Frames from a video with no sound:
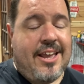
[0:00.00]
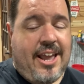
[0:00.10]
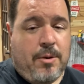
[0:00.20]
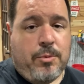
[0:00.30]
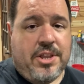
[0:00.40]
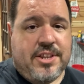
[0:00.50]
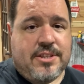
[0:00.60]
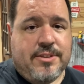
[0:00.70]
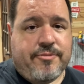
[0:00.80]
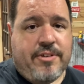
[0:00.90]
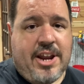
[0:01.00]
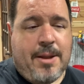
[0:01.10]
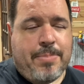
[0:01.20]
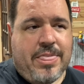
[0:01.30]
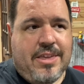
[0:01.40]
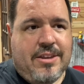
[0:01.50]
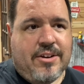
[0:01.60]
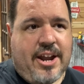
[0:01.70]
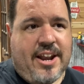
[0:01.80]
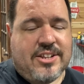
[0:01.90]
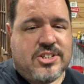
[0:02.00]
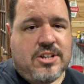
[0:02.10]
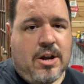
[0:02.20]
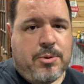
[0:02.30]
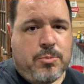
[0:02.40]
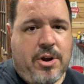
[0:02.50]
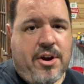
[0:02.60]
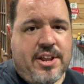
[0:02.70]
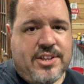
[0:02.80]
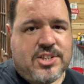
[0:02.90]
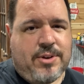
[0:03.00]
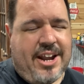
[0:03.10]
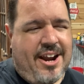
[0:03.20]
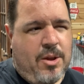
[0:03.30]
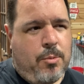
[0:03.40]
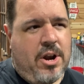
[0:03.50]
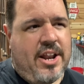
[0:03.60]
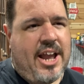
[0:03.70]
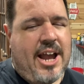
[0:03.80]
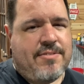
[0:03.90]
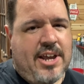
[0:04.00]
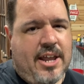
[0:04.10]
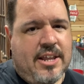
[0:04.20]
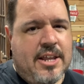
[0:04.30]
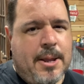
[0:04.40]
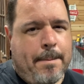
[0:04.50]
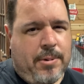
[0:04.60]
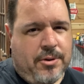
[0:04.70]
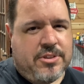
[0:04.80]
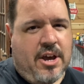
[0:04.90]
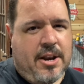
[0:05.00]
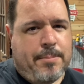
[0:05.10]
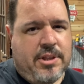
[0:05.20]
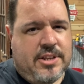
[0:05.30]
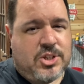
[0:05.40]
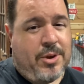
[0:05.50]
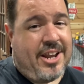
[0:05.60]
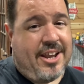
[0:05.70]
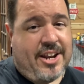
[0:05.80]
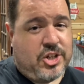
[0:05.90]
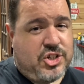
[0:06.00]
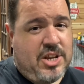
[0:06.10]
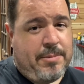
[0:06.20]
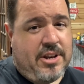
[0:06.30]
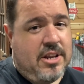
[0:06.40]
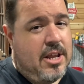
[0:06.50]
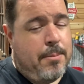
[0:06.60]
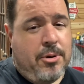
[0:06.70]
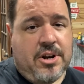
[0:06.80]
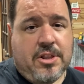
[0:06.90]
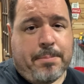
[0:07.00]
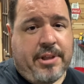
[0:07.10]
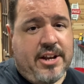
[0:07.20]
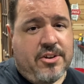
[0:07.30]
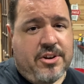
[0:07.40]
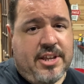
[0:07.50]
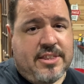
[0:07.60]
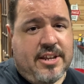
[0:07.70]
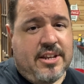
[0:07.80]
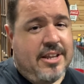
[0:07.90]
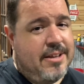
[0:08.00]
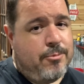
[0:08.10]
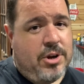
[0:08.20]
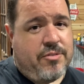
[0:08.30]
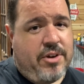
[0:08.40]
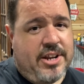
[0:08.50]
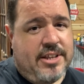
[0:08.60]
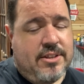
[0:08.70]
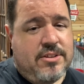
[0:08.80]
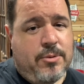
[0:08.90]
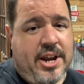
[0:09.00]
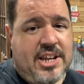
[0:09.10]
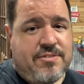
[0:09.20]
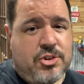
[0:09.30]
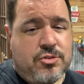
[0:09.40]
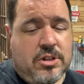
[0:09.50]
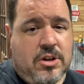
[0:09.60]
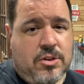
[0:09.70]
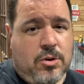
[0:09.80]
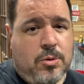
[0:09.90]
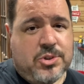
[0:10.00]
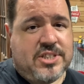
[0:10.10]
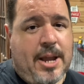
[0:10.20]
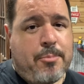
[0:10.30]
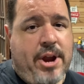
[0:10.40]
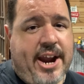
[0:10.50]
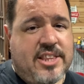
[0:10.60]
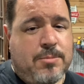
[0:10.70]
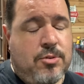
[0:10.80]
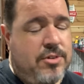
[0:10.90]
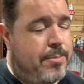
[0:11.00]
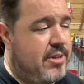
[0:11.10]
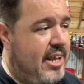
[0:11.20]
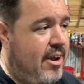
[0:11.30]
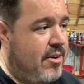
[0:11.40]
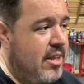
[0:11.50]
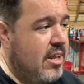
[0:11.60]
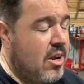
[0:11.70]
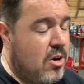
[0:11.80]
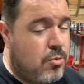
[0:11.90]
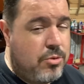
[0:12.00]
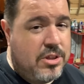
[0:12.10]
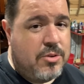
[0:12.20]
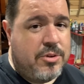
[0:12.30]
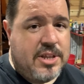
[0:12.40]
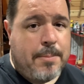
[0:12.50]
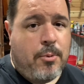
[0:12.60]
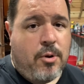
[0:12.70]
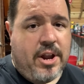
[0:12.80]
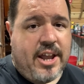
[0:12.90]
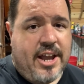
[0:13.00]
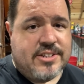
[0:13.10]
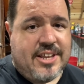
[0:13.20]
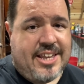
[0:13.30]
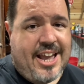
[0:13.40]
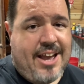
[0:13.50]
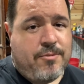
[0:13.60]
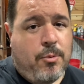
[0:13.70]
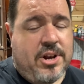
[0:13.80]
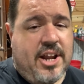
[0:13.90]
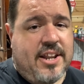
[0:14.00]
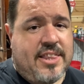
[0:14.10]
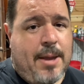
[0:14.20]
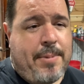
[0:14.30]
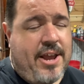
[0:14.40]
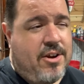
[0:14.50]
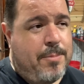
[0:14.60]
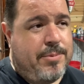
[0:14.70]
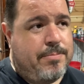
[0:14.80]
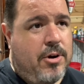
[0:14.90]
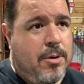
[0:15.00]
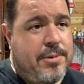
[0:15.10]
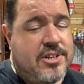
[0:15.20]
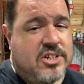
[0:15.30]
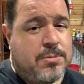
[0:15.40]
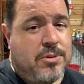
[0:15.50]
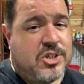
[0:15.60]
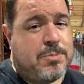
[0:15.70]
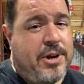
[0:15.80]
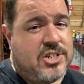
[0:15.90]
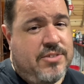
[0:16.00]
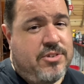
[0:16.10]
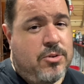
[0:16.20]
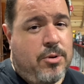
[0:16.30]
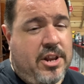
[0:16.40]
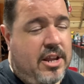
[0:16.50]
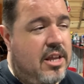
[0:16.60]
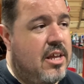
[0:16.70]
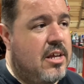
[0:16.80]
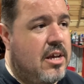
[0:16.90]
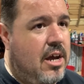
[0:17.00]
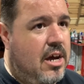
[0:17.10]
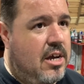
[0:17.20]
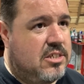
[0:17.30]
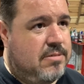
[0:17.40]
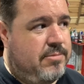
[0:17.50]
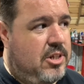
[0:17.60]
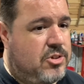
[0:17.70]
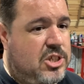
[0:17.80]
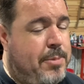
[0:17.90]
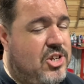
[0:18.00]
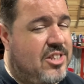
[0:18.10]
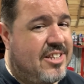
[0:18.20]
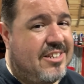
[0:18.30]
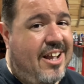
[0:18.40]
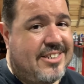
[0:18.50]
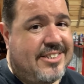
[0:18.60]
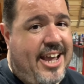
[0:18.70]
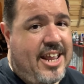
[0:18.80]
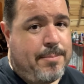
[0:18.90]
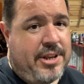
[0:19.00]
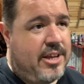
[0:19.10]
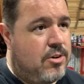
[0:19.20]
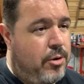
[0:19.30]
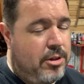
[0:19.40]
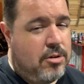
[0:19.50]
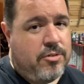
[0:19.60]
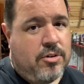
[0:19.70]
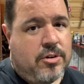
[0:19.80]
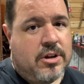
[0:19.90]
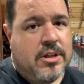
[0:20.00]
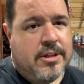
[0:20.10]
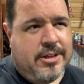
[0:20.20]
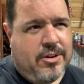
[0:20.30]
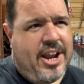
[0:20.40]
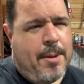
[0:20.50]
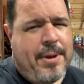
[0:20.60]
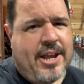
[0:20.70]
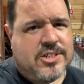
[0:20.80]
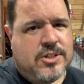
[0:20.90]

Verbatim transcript: and welded it to the frame, you're kind of stuck with where it is. So I kind of wanted to have that bolt-on ability so I can kind of shim it, put another plate underneath it, whatever I need to do. I could even drill other holes in that bracket to move it up and down. Really, really important, guys, that you have one end of that Panhard bar be adjustable, especially if you're running uh, you know, suspension that's not static, meaning coilover or you know, airbags